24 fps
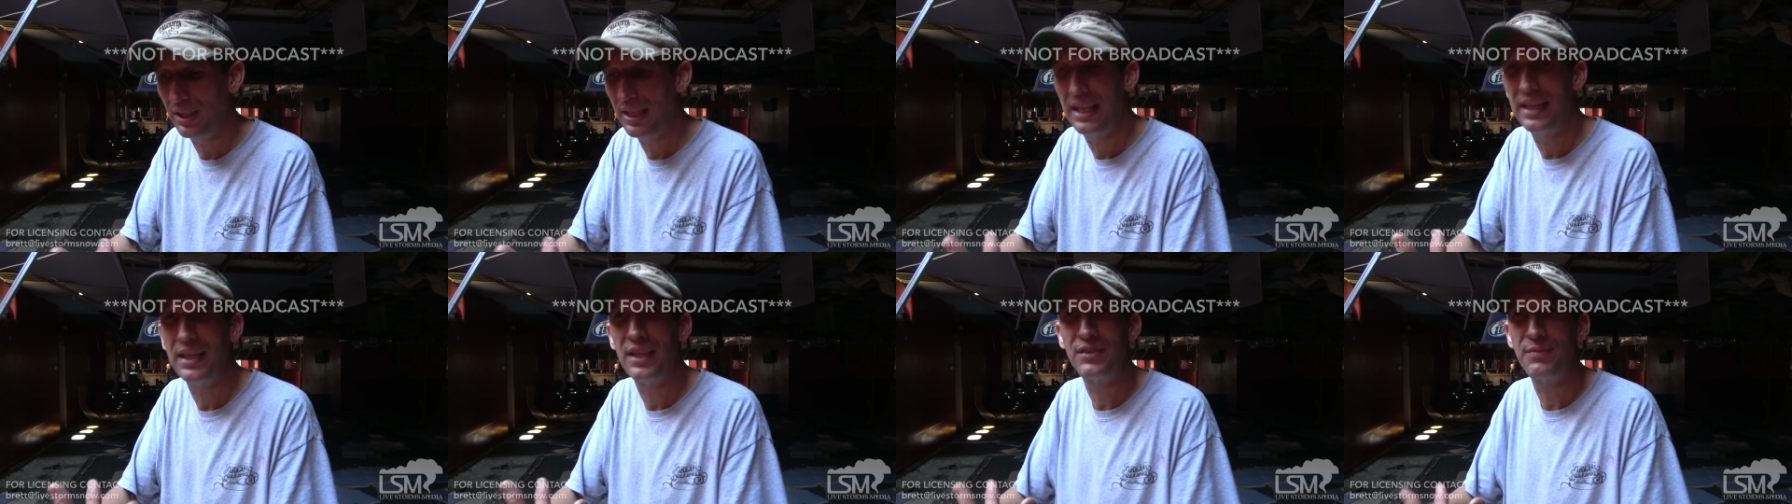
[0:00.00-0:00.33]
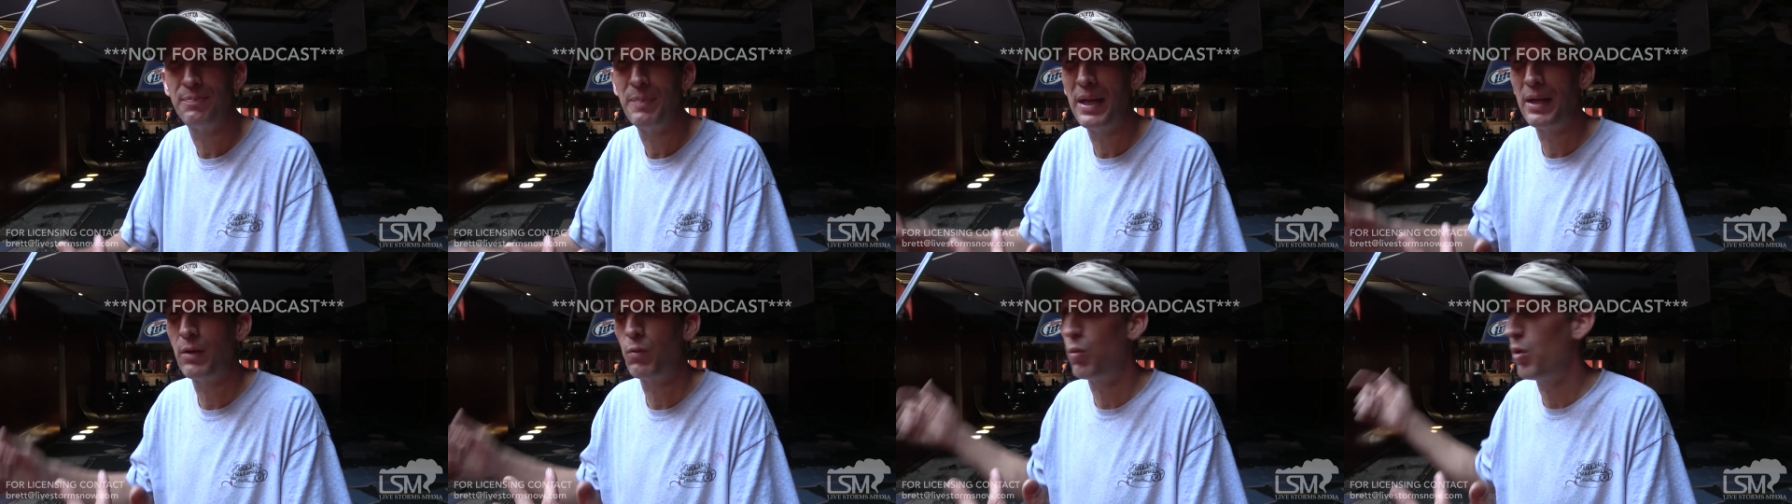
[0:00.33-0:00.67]
let us
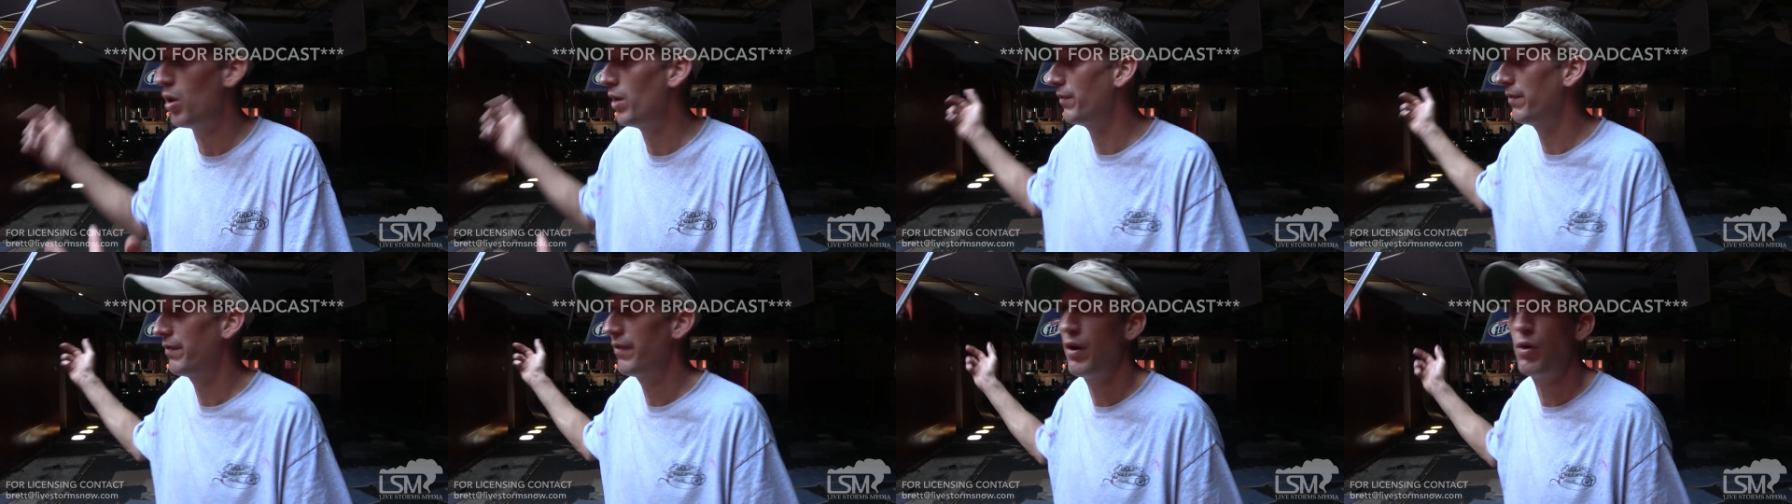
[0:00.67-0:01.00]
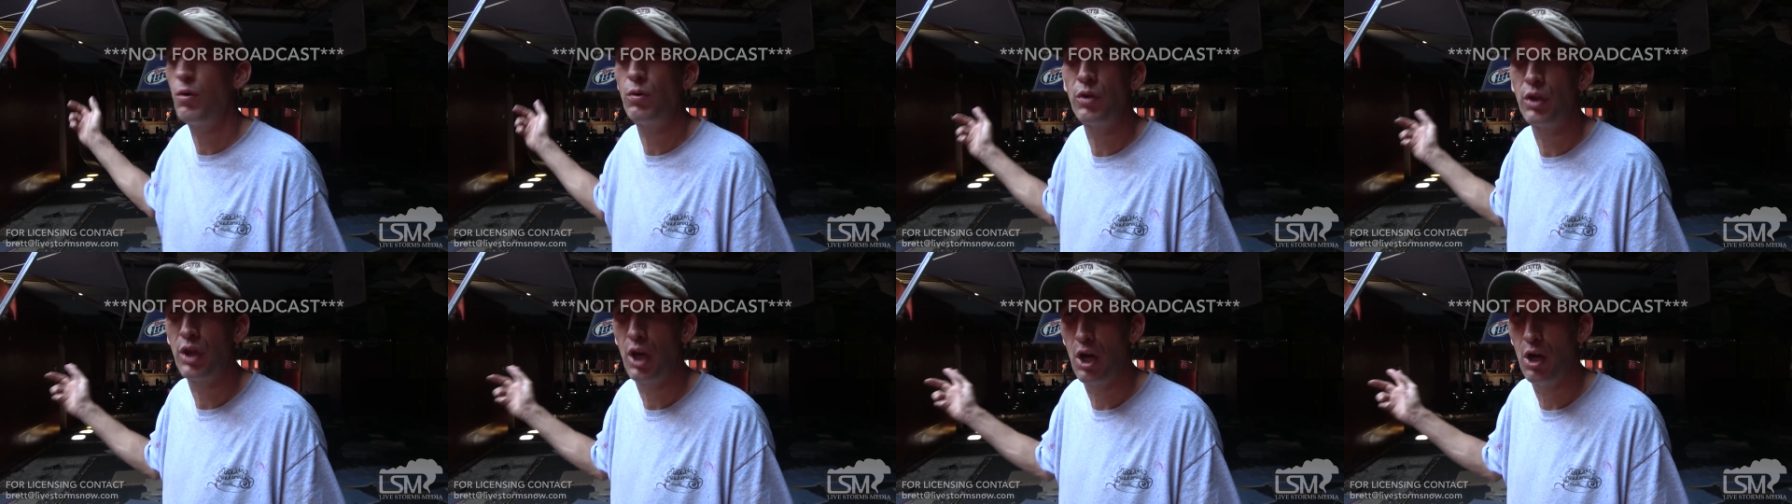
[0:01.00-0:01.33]
make one
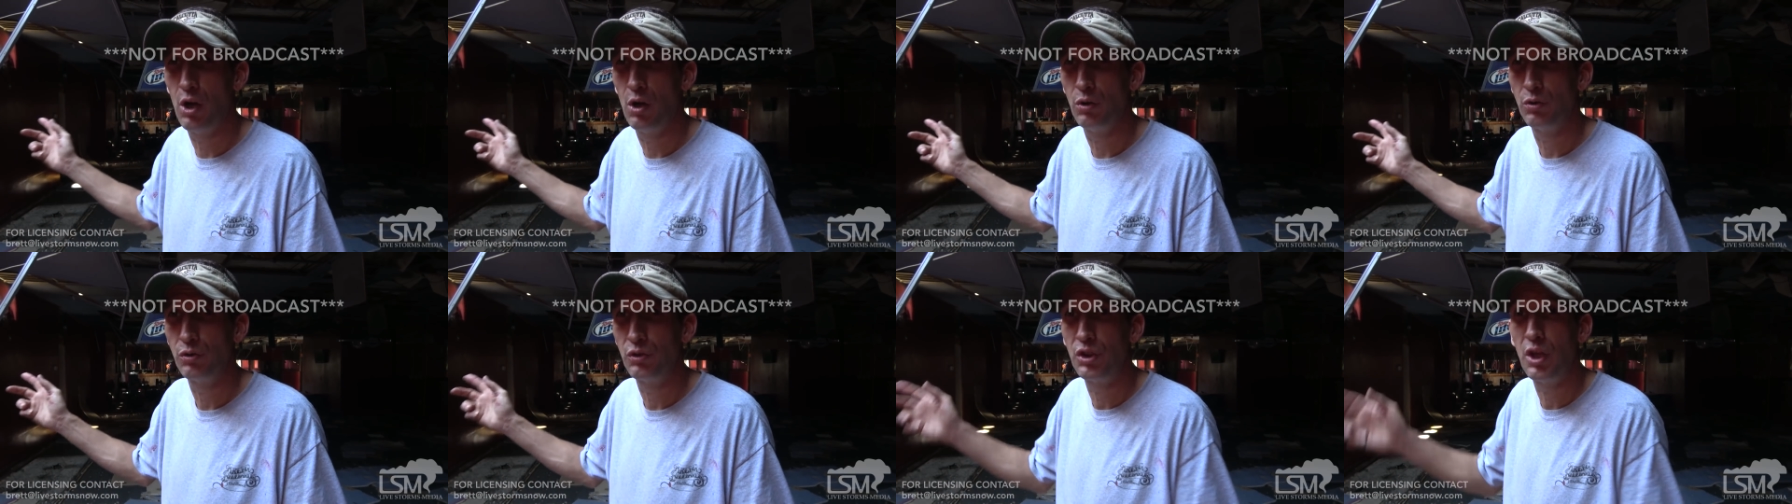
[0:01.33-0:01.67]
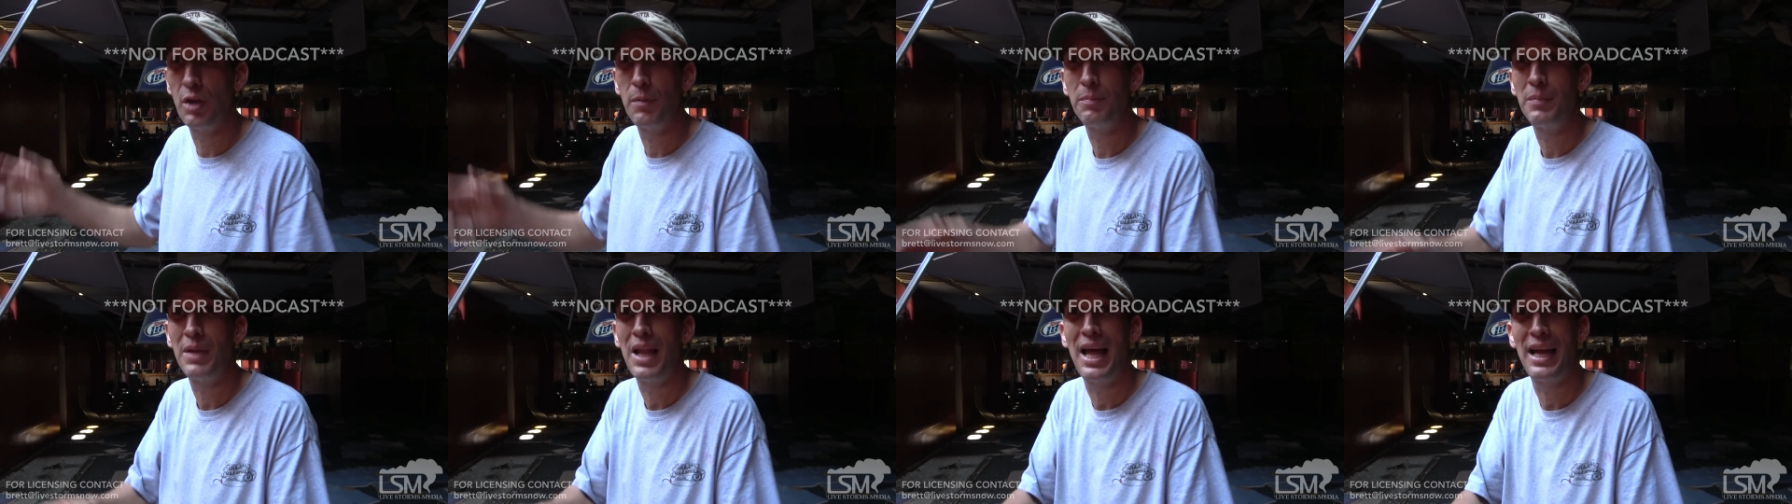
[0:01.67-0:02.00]
phone call.
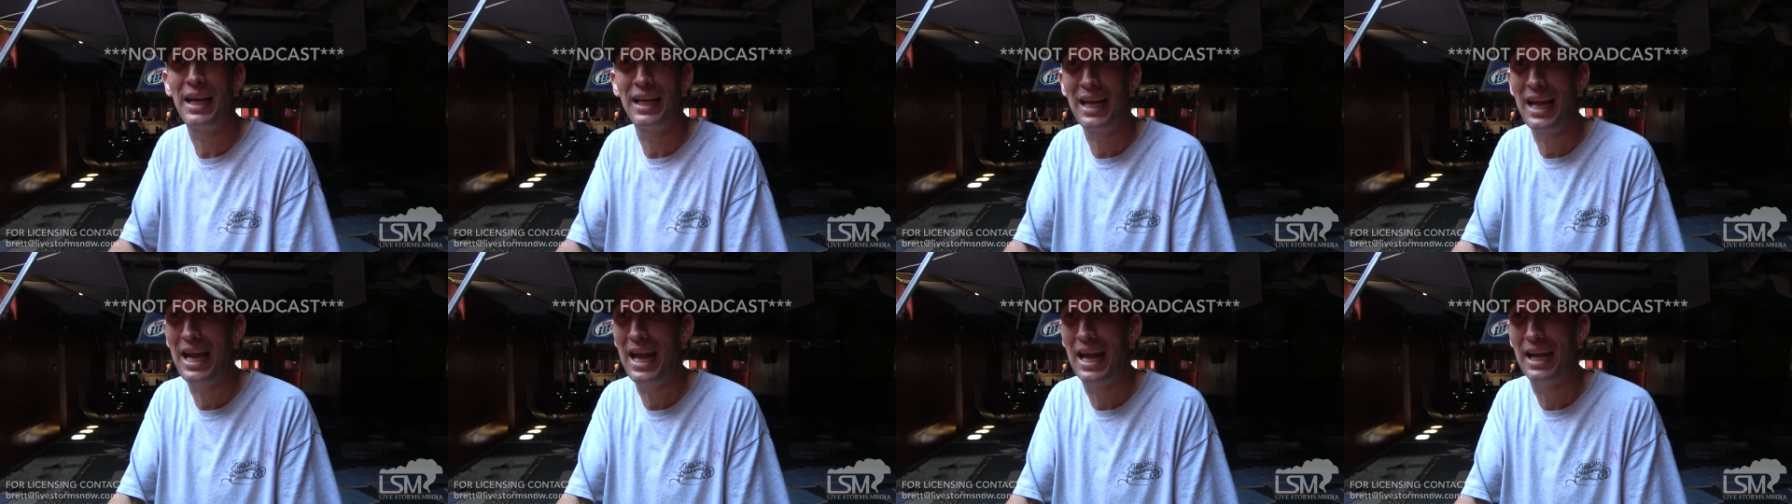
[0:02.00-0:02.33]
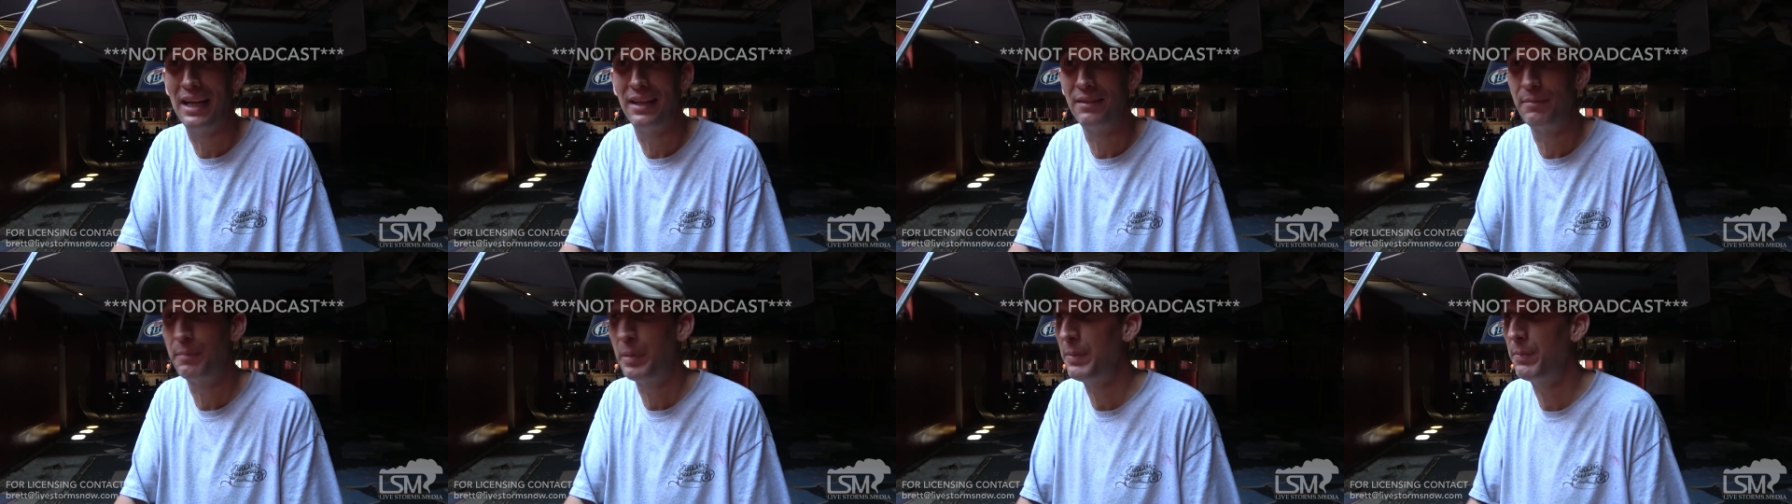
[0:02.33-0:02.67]
Something like that.